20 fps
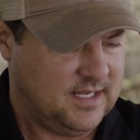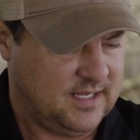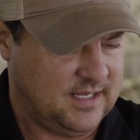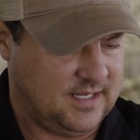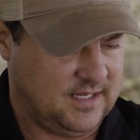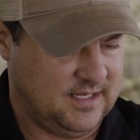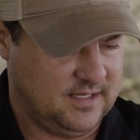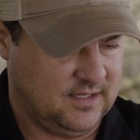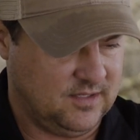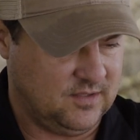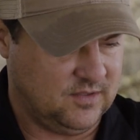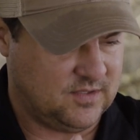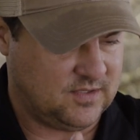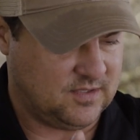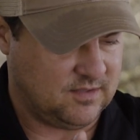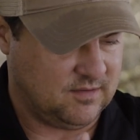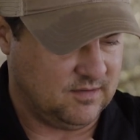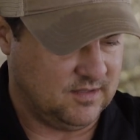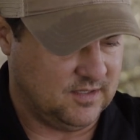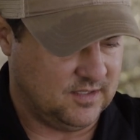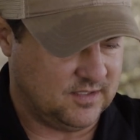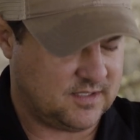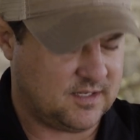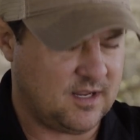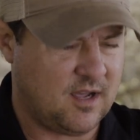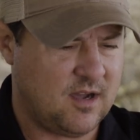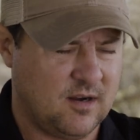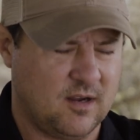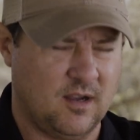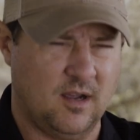is the
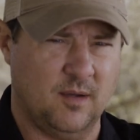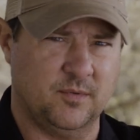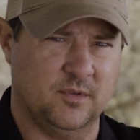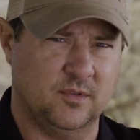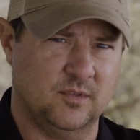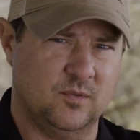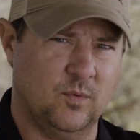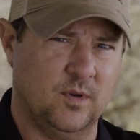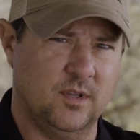stock options,